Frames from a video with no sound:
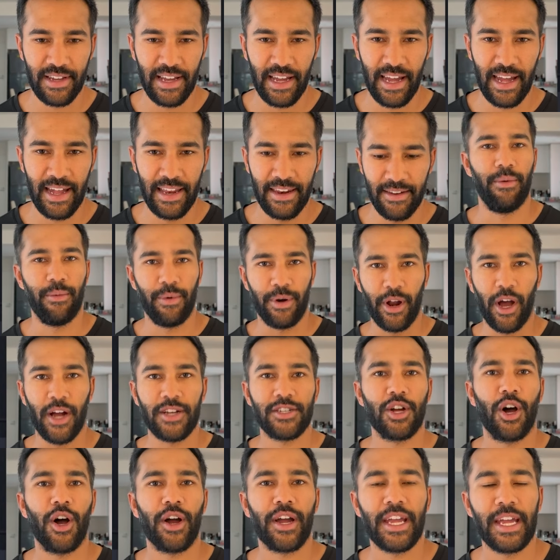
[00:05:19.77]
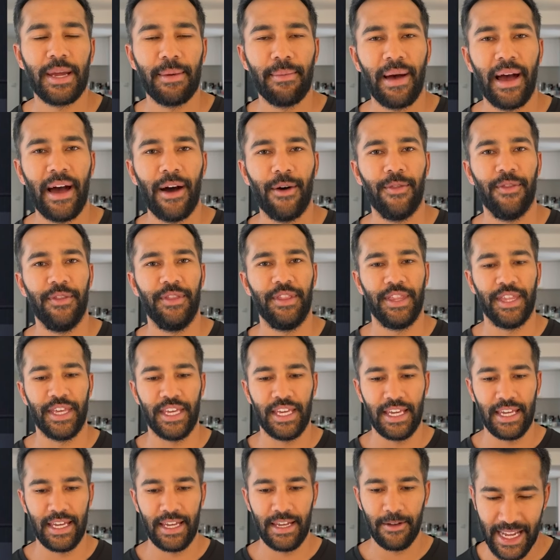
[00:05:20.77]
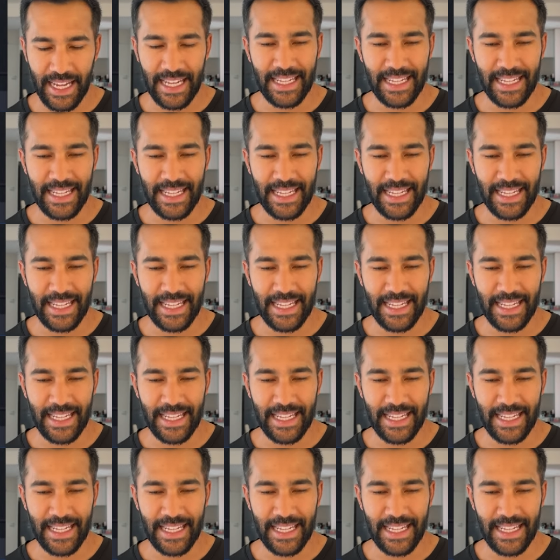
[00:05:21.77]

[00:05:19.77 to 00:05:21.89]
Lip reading: And we're not talking about the